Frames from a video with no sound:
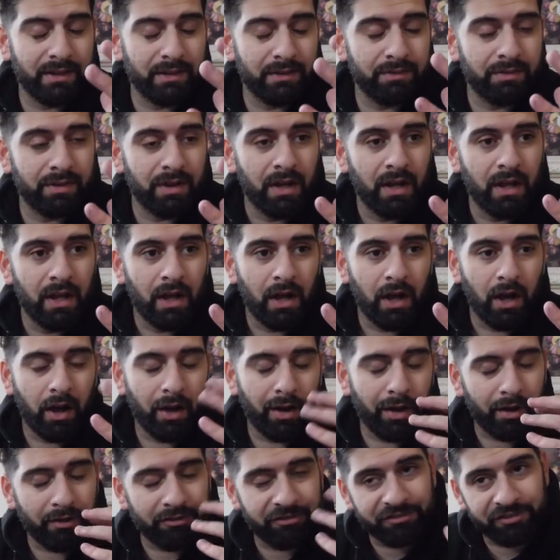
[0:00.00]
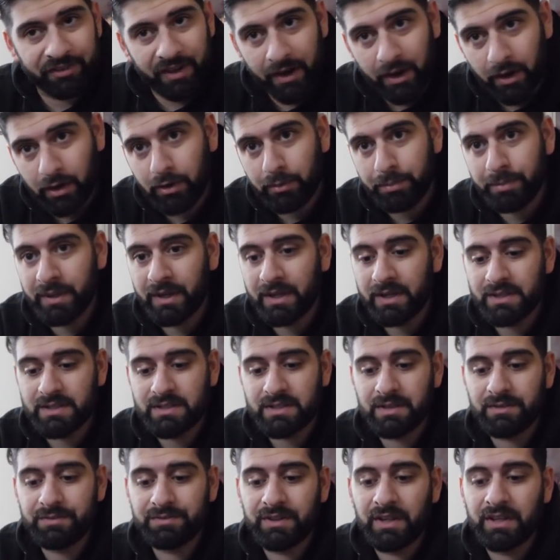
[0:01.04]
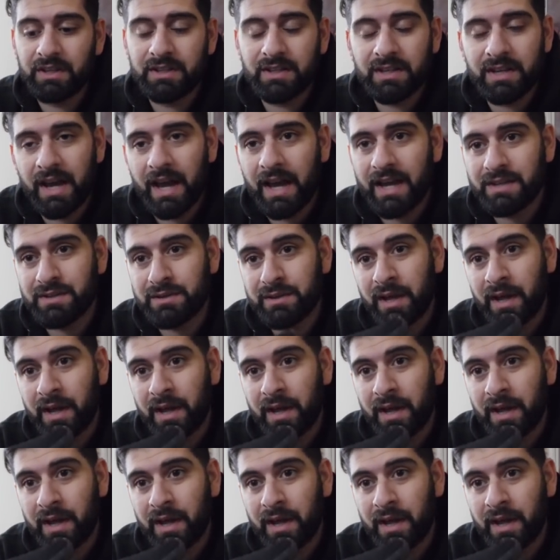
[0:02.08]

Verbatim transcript: of uh, fair because if they did add,